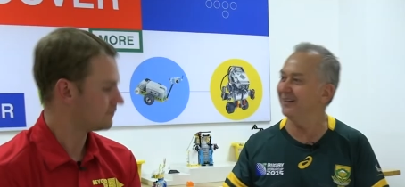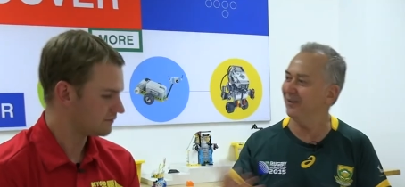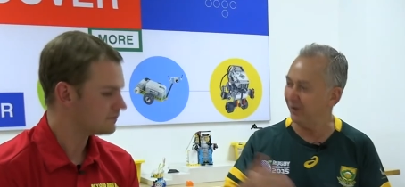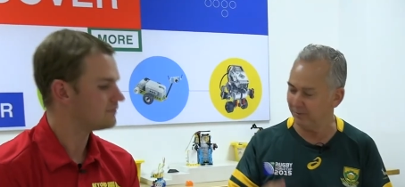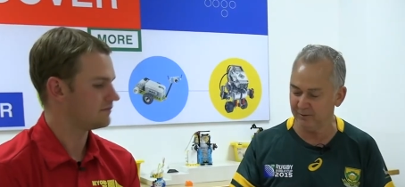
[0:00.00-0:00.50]

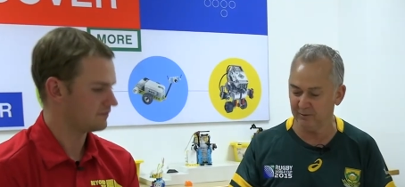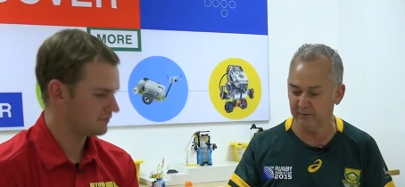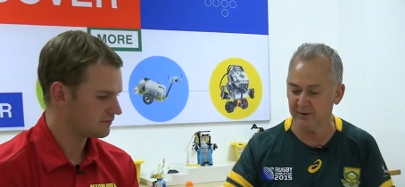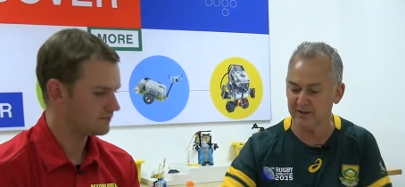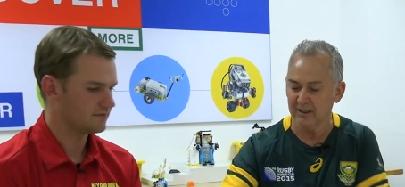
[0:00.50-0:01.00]
Speaker 1: the, the
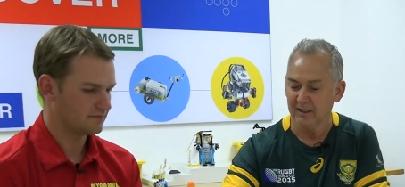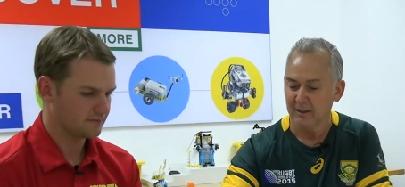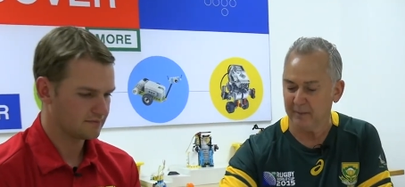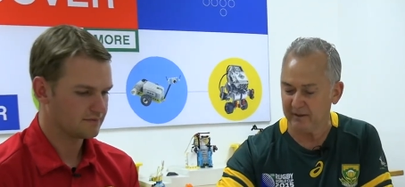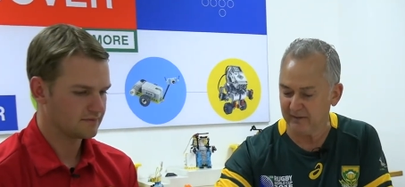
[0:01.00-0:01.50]
reverse.
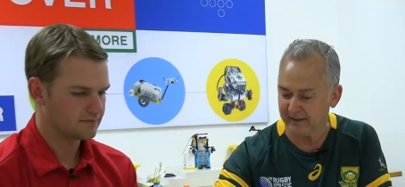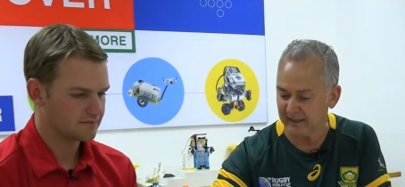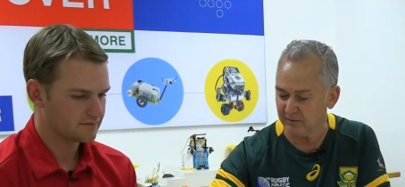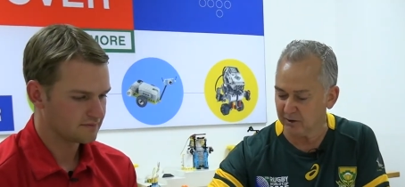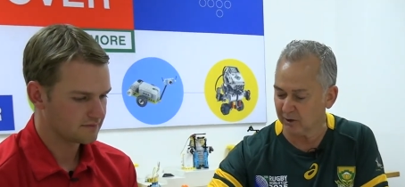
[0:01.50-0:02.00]
But if I
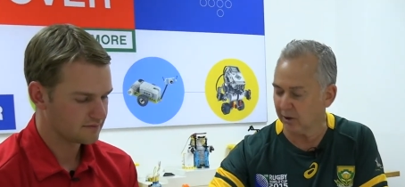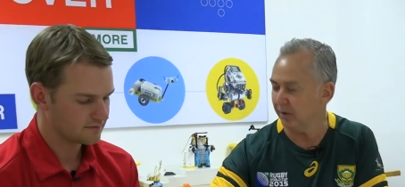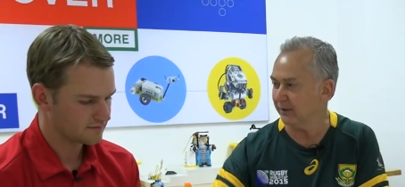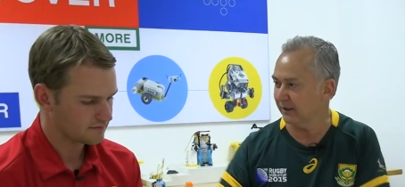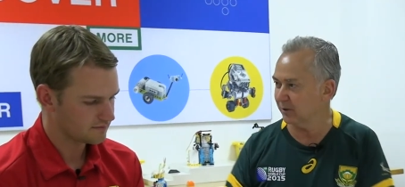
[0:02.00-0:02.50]
gave you the
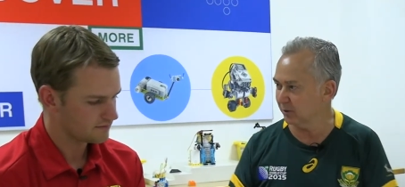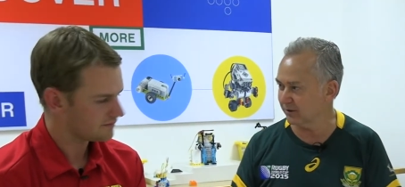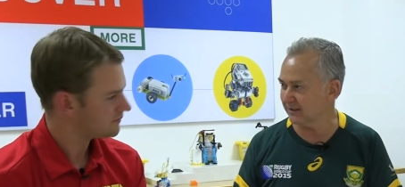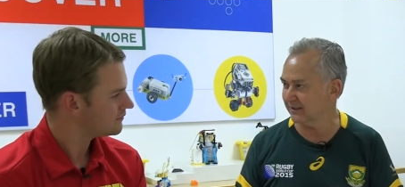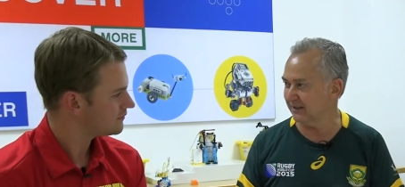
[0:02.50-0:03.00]
code, I could
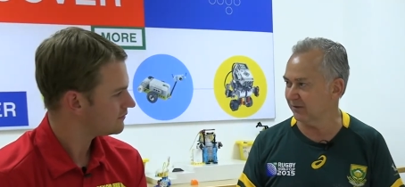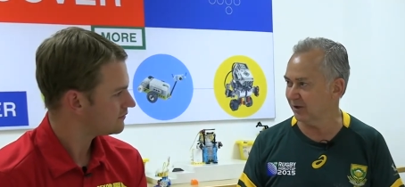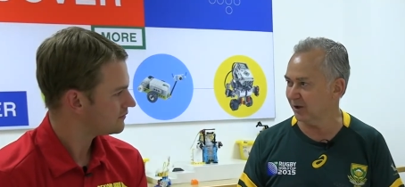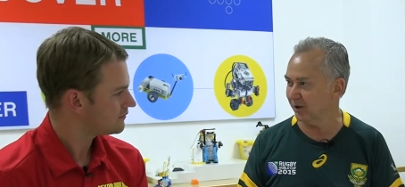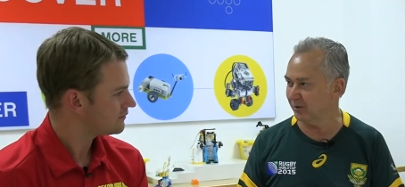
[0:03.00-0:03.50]
also give you
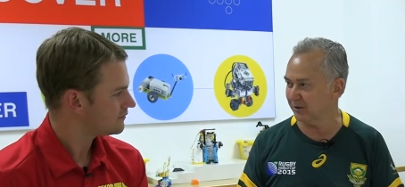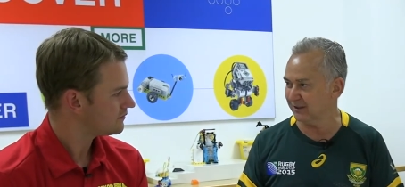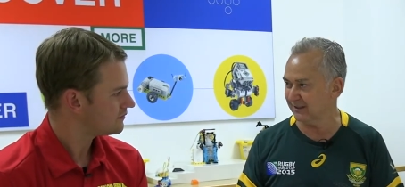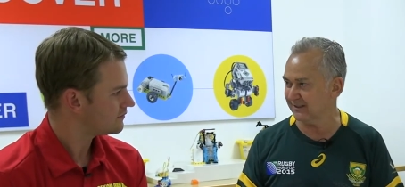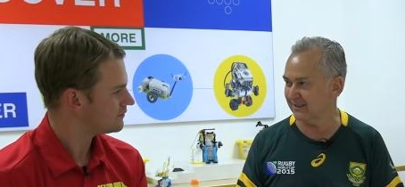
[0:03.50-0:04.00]
a code which
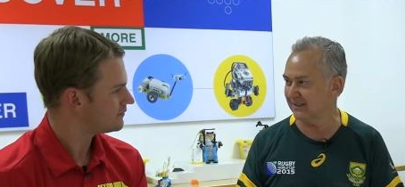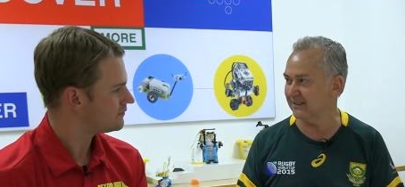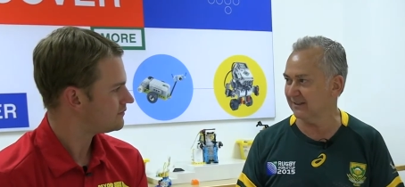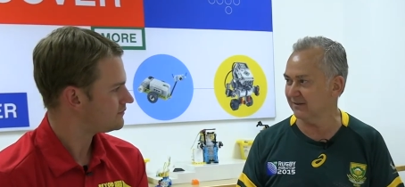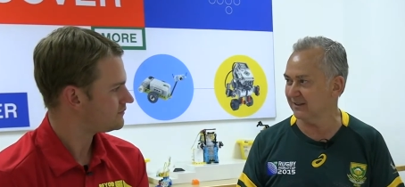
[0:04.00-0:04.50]
says C
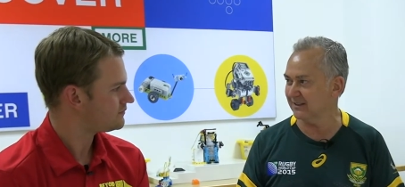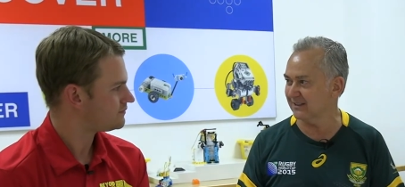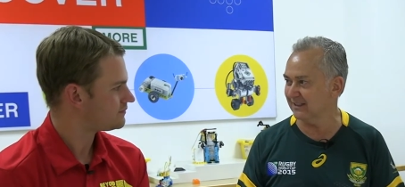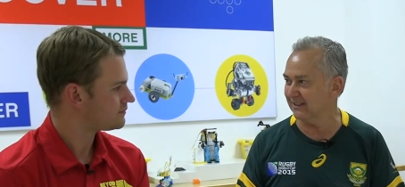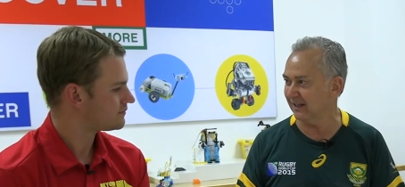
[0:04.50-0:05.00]
seven,
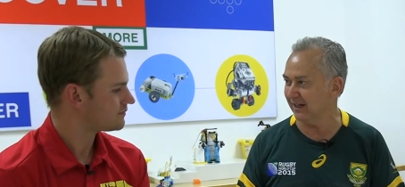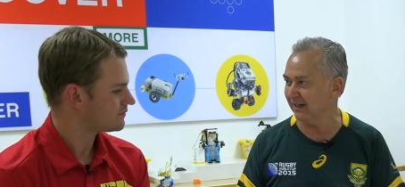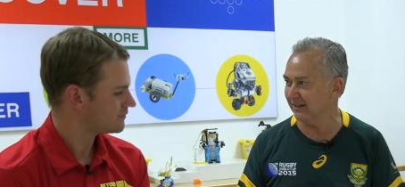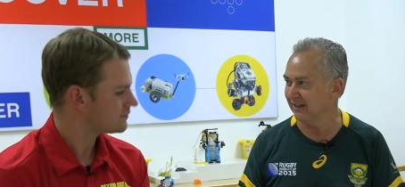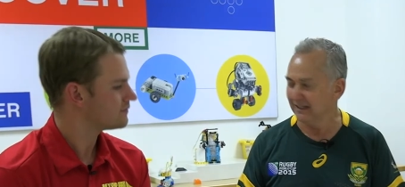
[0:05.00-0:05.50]
C
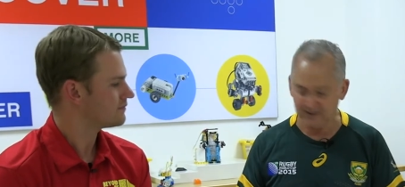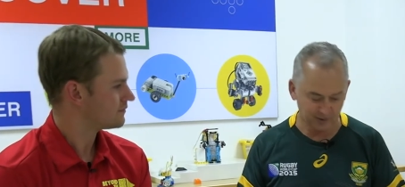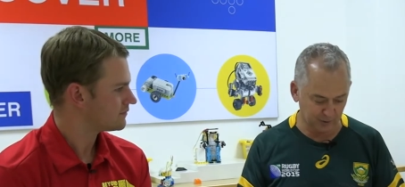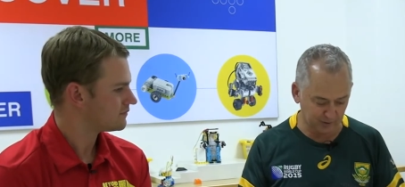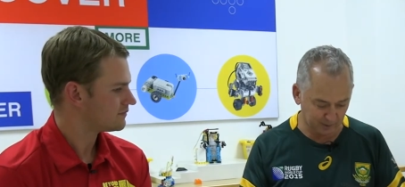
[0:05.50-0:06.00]
nine. So
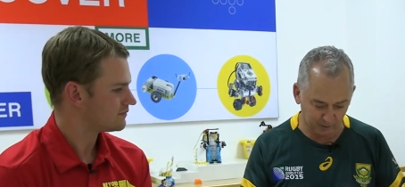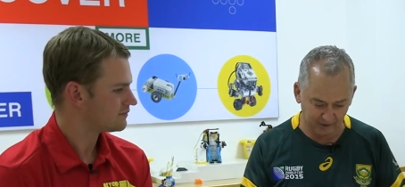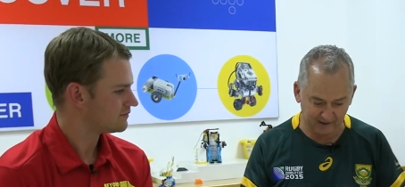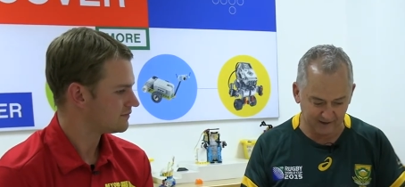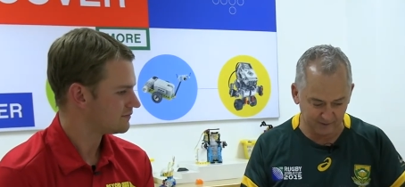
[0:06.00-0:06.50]
you can
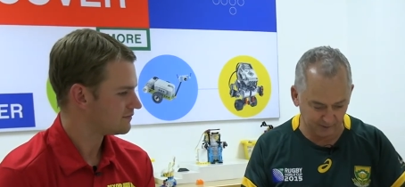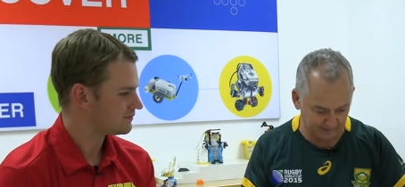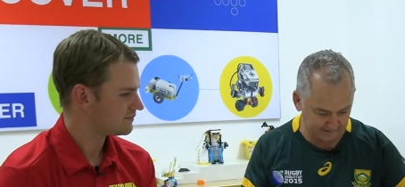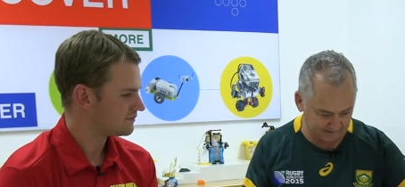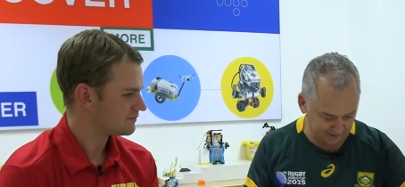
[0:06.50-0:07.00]
work out, all
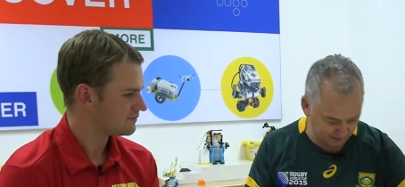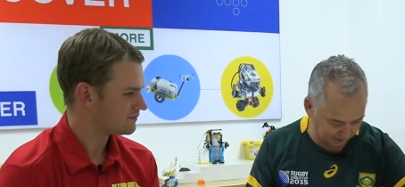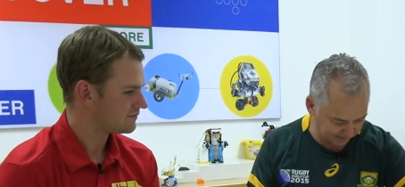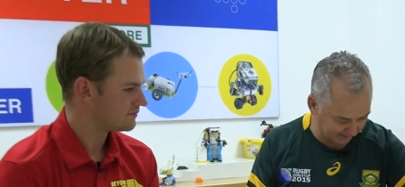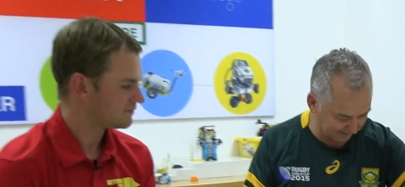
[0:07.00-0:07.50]
right, they
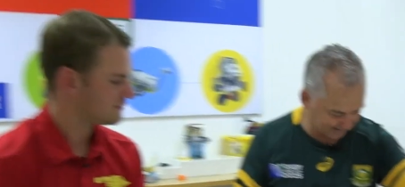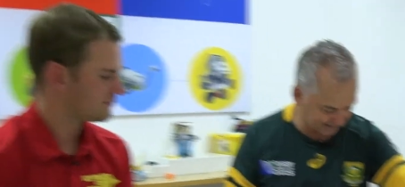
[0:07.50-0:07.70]
started in